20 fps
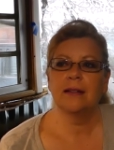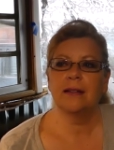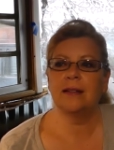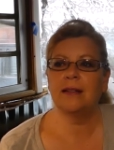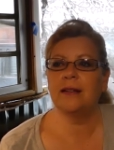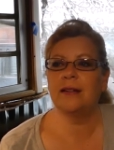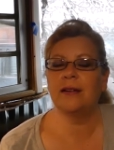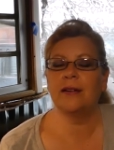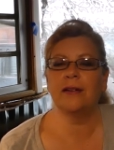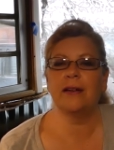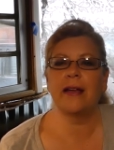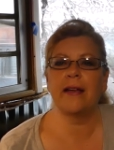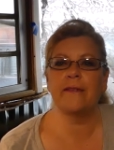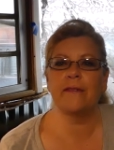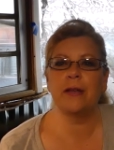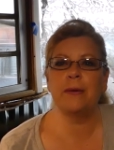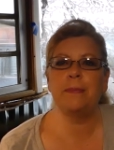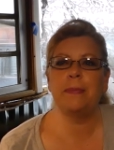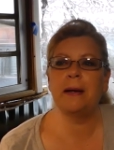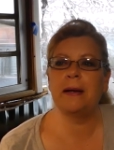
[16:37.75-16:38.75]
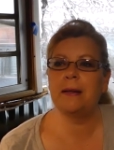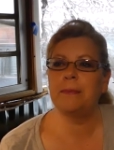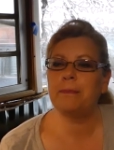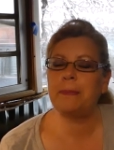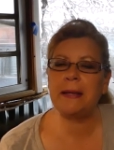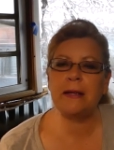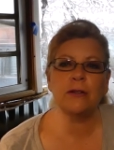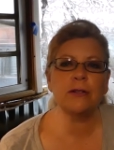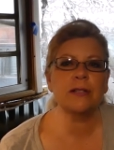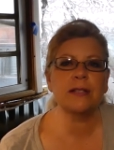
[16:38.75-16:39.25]
You know, everybody,
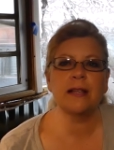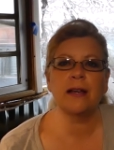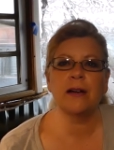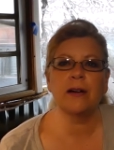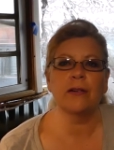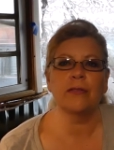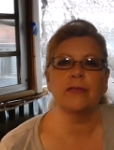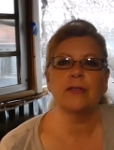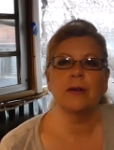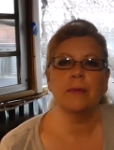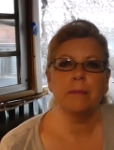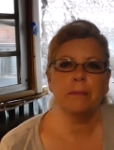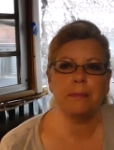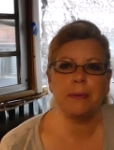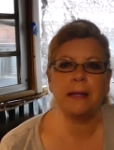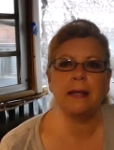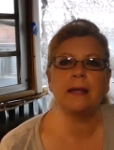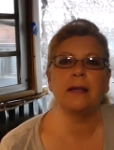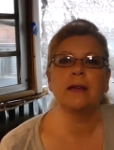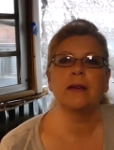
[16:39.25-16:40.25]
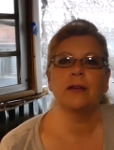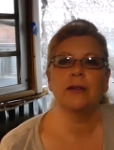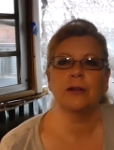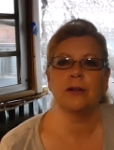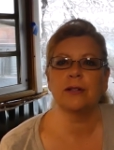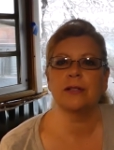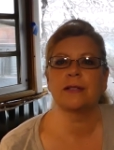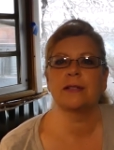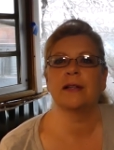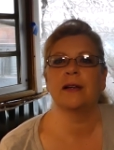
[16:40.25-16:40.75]
be yourself. Be
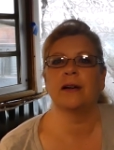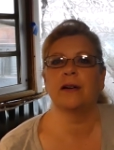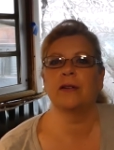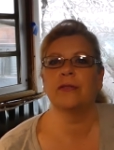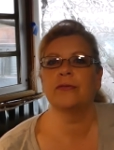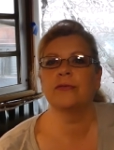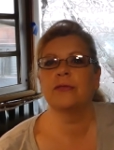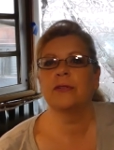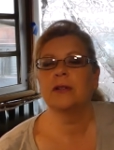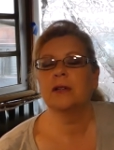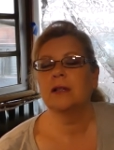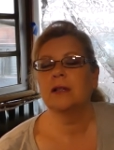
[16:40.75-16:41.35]
yourself.